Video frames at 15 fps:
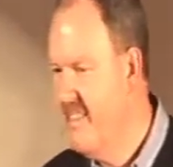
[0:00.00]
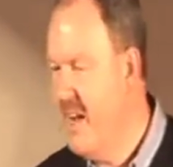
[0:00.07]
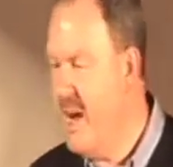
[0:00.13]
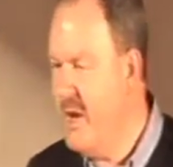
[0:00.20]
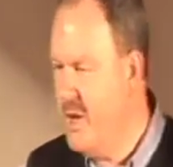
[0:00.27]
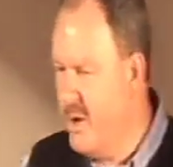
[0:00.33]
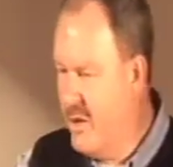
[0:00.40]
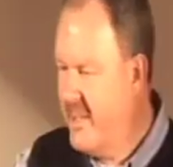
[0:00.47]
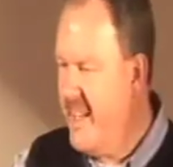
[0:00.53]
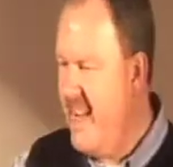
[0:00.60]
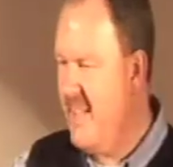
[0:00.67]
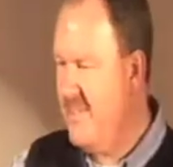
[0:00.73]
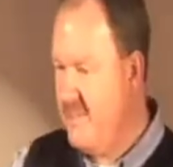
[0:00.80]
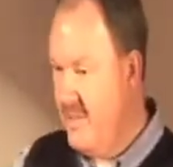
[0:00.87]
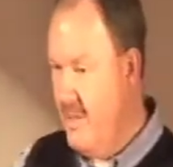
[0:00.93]
How do you
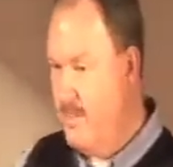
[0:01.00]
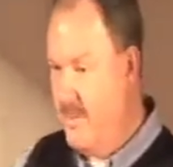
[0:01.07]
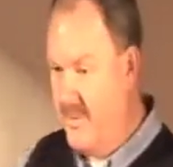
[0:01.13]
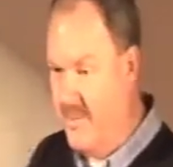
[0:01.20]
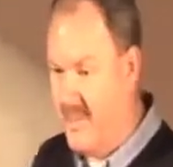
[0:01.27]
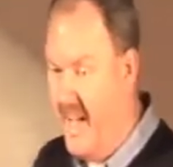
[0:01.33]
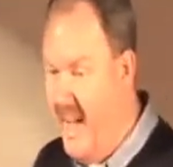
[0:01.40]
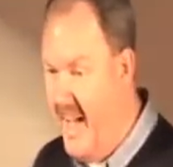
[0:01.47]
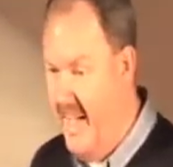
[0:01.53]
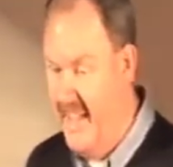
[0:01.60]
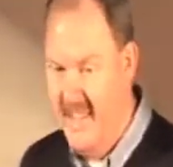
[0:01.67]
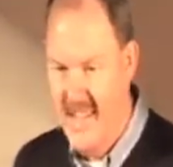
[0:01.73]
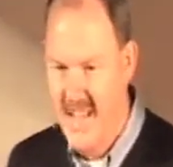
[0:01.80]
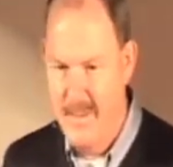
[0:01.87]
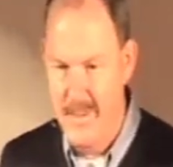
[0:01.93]
catch someone's eye?
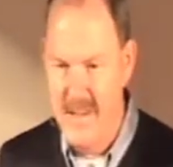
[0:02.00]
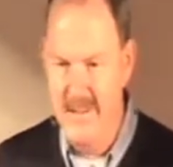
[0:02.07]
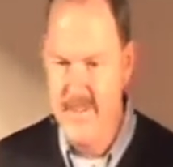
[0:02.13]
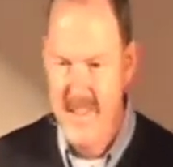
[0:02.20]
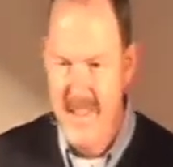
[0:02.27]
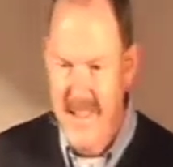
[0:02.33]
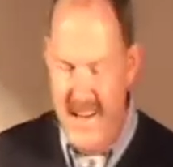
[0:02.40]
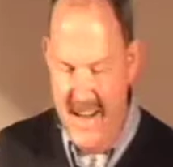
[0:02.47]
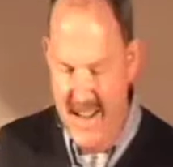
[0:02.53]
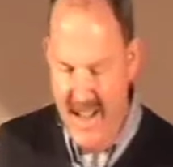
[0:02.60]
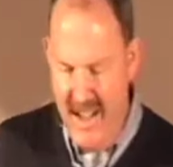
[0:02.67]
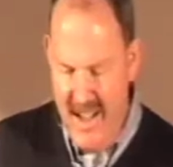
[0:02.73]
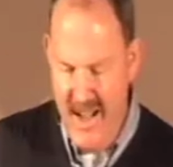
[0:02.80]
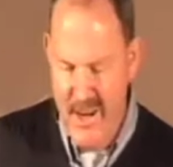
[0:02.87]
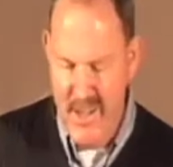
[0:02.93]
I mean, he,
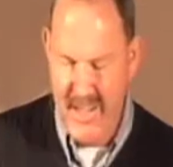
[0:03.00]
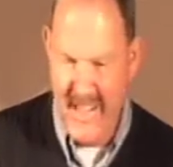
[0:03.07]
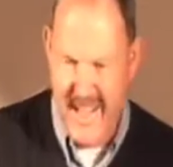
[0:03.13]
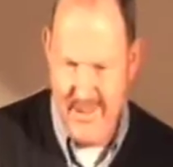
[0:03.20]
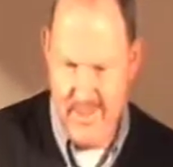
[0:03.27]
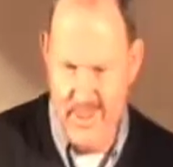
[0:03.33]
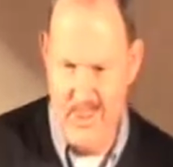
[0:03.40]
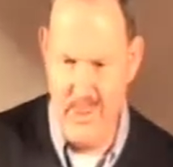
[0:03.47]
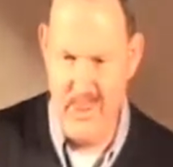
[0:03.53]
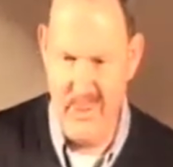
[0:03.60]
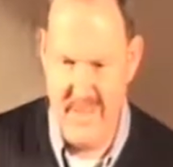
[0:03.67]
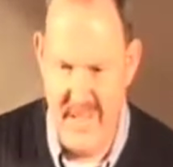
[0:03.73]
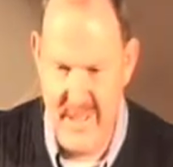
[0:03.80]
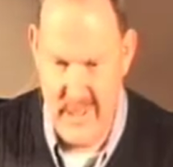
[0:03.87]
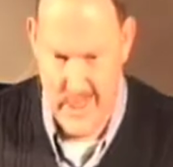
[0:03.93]
how do you get
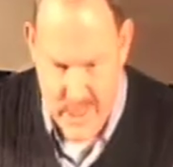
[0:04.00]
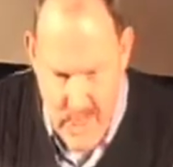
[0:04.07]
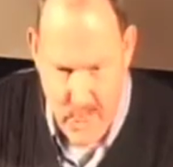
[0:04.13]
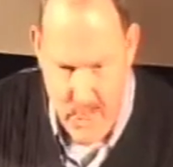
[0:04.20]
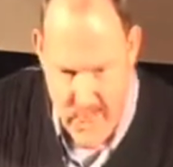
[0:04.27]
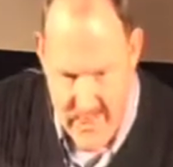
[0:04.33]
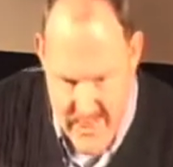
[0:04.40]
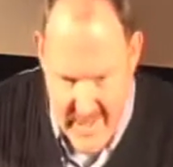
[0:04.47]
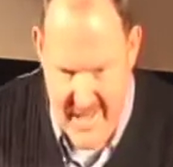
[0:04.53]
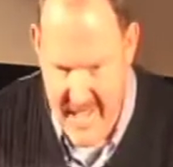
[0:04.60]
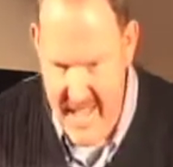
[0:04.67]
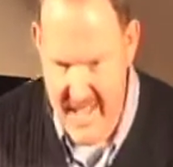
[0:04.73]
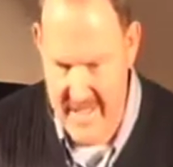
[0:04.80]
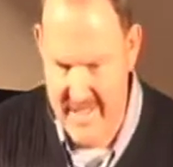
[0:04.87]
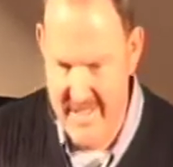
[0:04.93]
introduced into the court of the
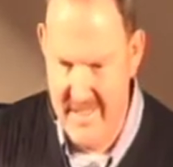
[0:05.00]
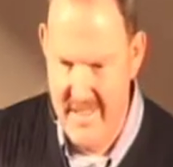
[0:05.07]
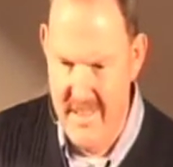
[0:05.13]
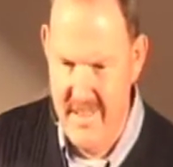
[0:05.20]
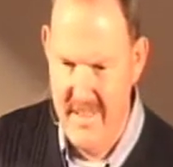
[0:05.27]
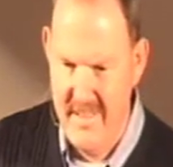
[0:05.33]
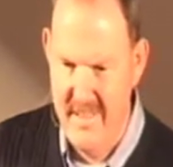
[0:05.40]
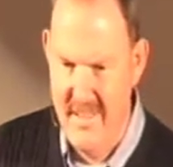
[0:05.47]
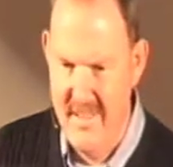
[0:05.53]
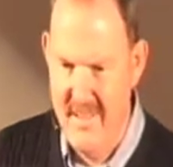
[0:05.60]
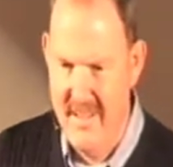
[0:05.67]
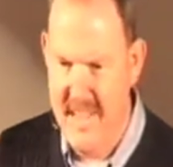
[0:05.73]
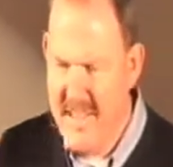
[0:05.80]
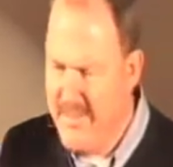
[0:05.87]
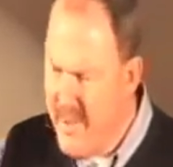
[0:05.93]
king?
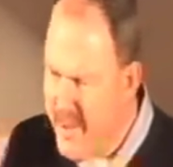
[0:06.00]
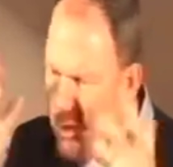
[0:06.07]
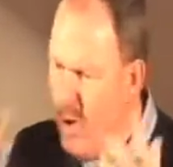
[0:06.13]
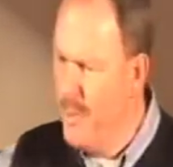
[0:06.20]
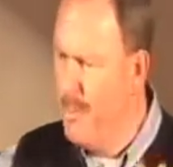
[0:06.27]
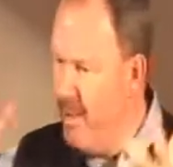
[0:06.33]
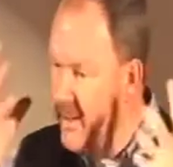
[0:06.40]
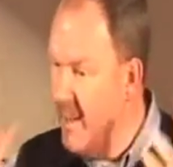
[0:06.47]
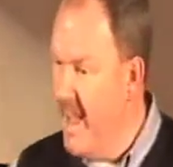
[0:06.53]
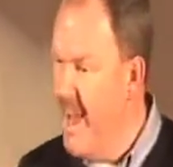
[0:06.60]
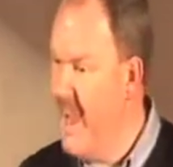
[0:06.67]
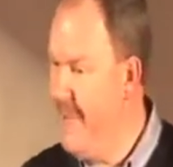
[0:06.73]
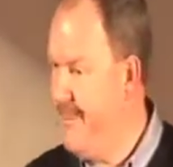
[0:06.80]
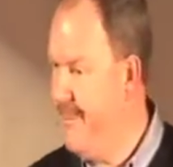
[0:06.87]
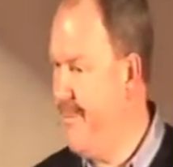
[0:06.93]
Live a noble
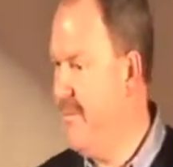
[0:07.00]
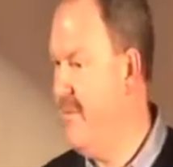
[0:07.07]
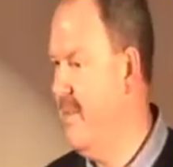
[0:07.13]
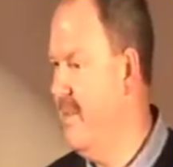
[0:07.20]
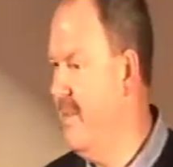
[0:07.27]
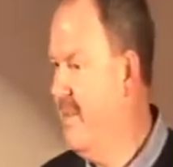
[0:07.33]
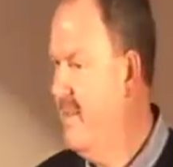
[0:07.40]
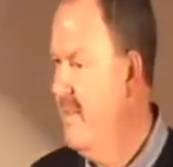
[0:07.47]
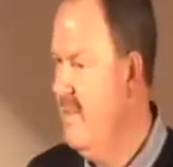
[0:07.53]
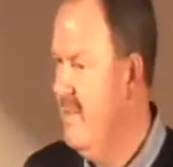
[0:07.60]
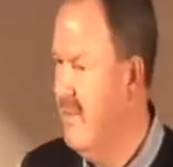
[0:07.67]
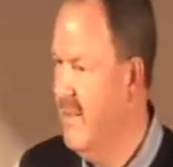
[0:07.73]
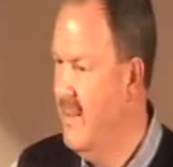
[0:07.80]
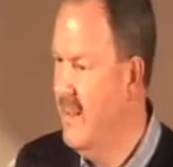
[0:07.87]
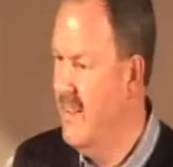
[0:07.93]
life.
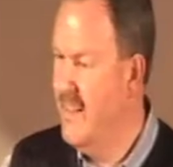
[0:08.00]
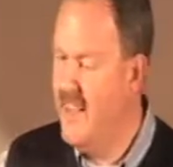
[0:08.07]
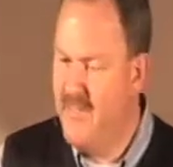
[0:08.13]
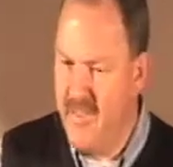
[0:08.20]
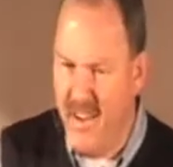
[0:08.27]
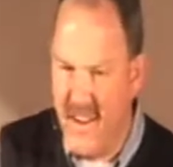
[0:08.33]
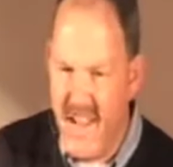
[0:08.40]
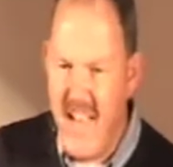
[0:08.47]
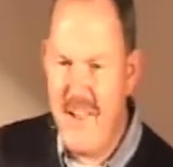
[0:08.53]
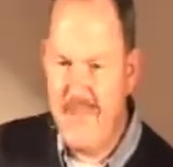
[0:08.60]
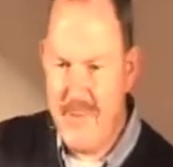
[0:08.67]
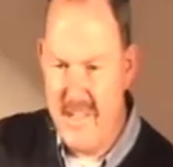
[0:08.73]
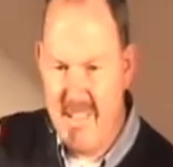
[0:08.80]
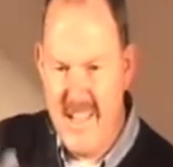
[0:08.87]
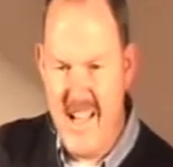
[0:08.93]
Live a life
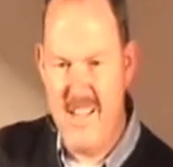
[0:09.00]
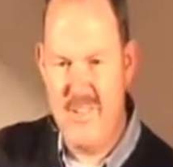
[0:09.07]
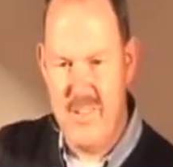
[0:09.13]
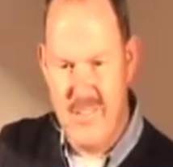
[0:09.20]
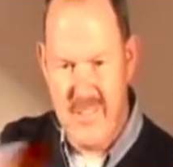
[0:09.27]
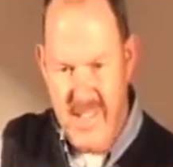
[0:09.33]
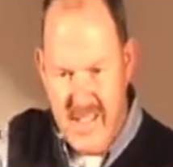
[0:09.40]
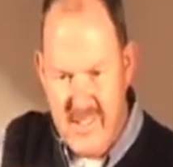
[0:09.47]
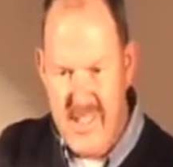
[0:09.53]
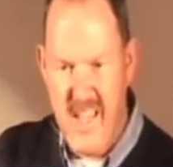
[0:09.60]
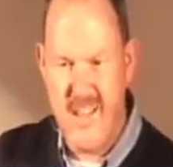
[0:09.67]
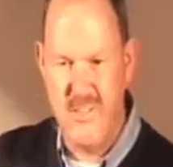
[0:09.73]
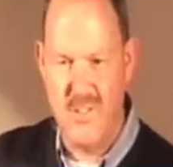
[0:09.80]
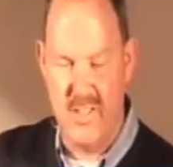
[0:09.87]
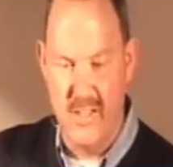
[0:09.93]
that catches the
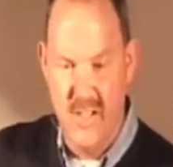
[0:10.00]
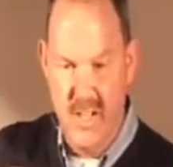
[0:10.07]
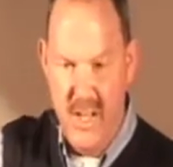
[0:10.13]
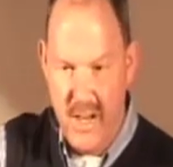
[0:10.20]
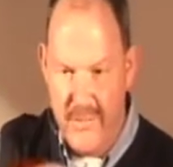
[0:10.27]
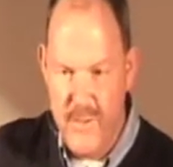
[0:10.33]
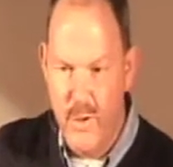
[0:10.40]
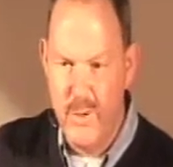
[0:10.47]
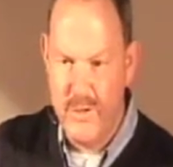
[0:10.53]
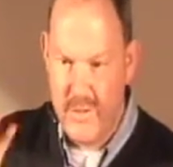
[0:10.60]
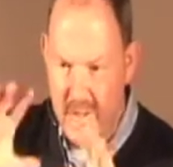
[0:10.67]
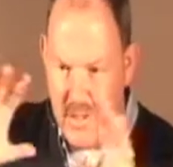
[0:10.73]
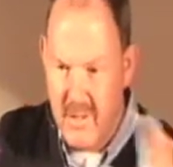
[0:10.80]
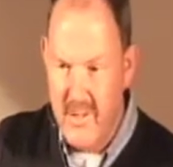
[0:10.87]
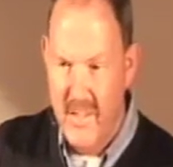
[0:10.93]
attention of those
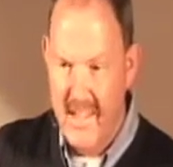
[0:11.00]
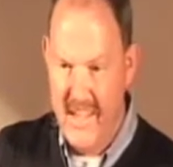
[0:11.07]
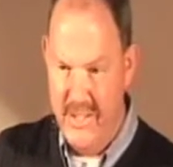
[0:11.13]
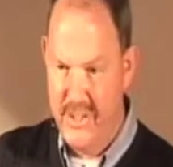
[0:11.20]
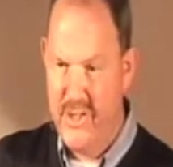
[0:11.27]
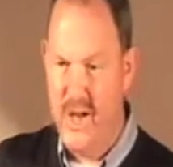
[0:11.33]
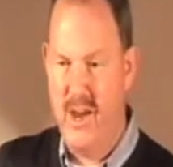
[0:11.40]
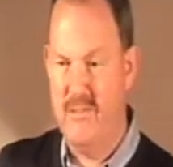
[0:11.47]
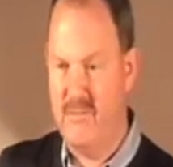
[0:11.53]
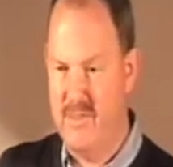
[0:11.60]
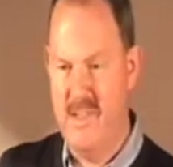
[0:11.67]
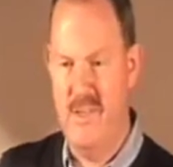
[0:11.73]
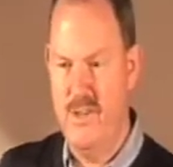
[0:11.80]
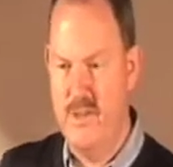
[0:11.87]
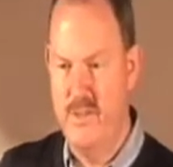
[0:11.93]
that are
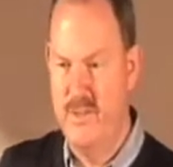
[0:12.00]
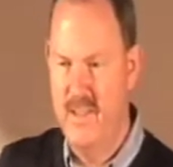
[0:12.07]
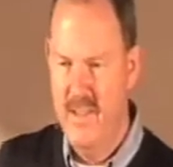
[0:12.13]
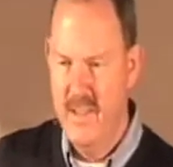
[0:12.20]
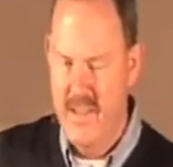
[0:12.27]
encountering you.